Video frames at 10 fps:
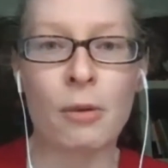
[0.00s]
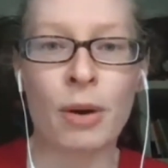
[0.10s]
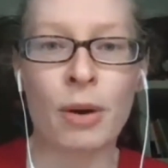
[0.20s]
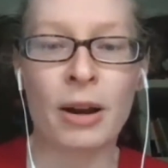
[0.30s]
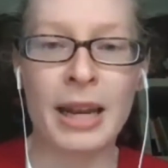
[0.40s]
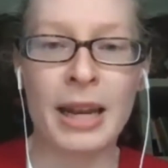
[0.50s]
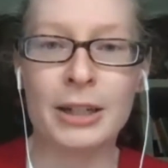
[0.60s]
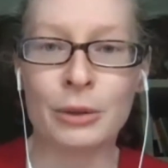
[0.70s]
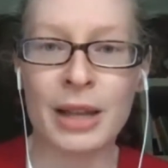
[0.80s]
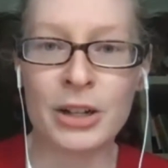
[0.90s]
when many
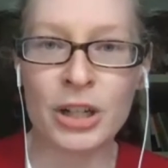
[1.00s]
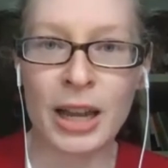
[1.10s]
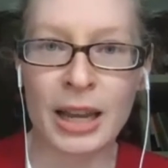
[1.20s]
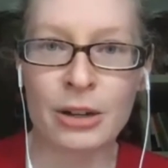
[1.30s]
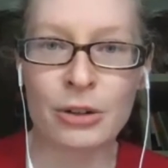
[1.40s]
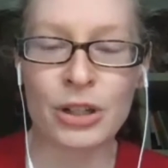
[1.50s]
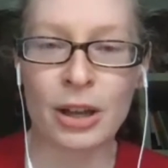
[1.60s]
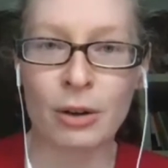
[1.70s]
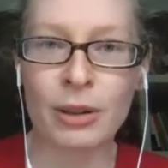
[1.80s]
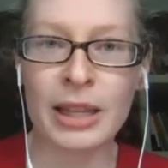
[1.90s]
adult educators
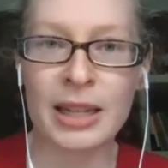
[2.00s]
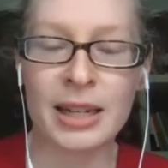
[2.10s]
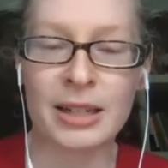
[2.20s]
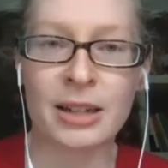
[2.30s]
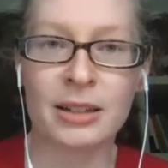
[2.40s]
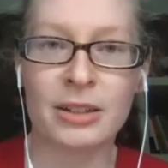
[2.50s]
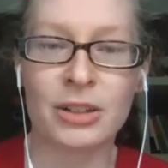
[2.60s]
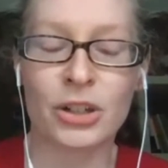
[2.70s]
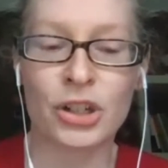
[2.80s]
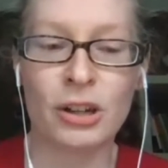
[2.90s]
not only needed
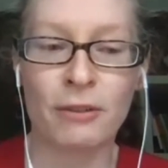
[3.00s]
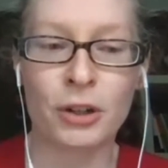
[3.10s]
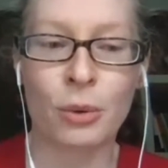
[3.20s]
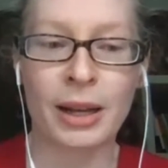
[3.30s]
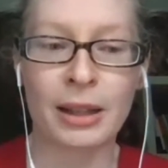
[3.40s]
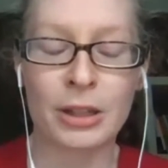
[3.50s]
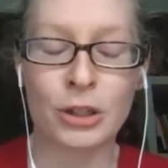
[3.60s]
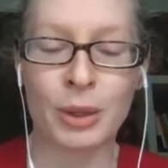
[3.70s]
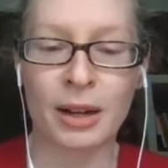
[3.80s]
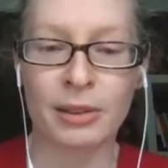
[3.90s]
to shift quickly
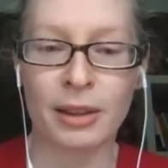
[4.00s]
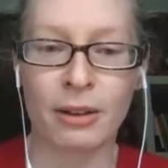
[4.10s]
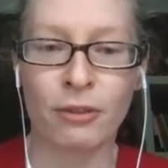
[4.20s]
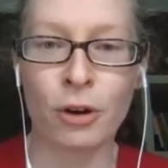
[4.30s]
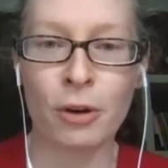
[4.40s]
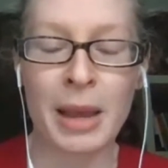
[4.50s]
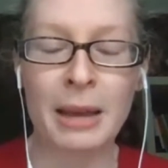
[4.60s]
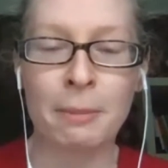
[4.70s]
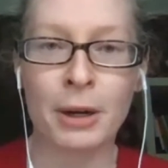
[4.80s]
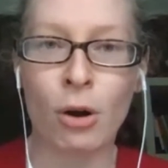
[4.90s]
to an online
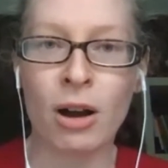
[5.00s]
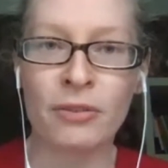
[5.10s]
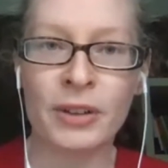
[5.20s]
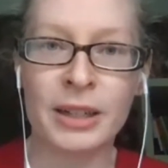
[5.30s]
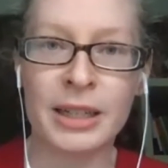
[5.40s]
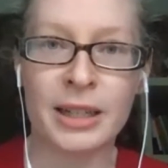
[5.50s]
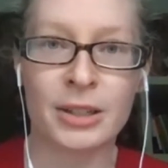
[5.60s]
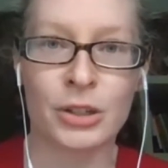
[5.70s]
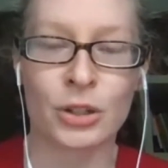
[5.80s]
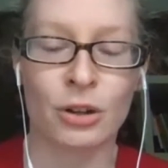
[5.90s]
format, but often
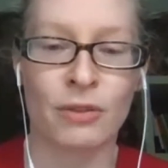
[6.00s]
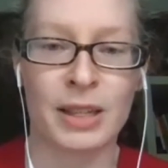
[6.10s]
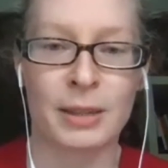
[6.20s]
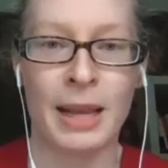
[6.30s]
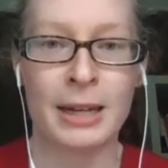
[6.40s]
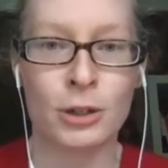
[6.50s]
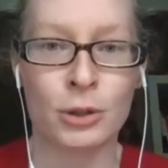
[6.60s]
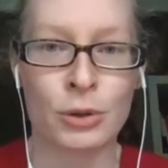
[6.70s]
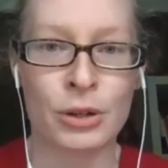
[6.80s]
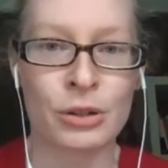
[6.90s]
needed to serve as
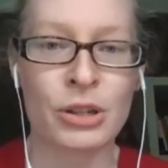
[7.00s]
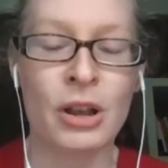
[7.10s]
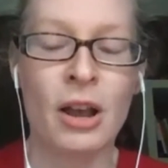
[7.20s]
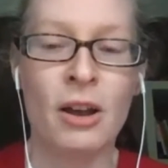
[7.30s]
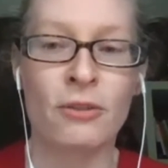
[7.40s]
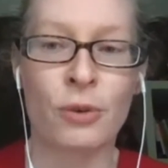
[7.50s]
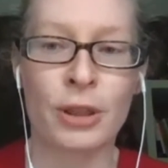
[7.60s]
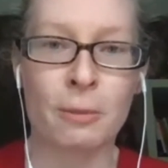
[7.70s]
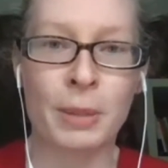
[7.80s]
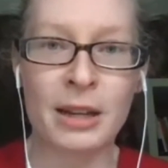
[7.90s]
mentors for
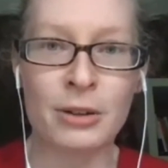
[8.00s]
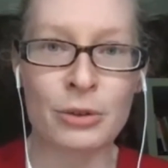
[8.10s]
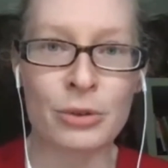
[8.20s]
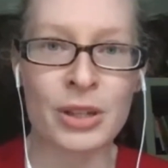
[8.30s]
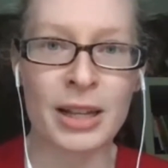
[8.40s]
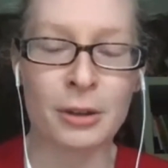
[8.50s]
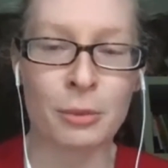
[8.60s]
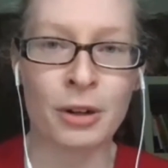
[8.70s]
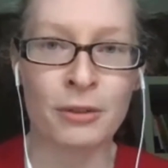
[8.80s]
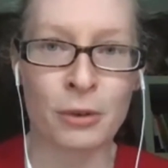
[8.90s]
their peers in the
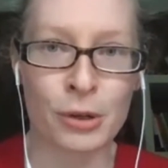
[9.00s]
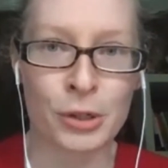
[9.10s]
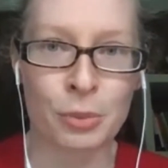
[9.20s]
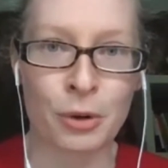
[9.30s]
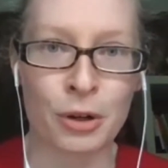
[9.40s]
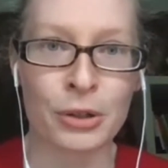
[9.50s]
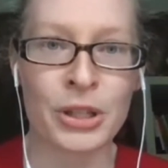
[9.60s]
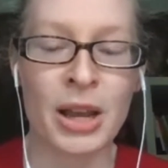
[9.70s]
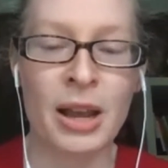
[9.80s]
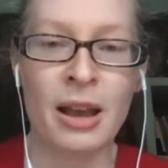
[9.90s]
workforce
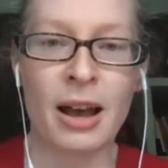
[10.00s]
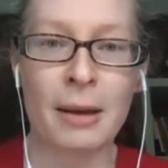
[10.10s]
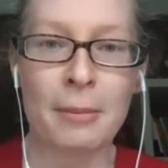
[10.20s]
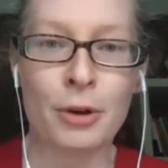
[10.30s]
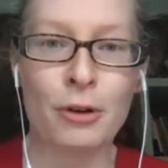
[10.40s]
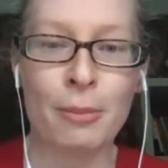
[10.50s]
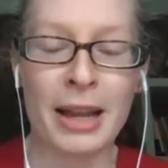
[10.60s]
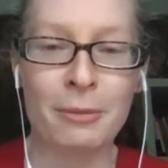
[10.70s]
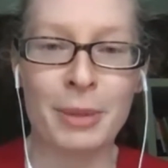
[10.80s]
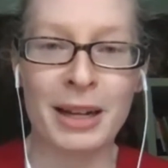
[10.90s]
world, who
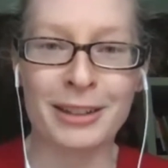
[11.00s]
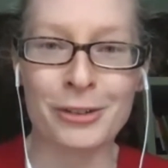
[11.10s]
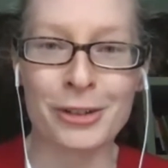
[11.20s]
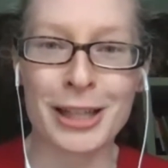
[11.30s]
might have been a little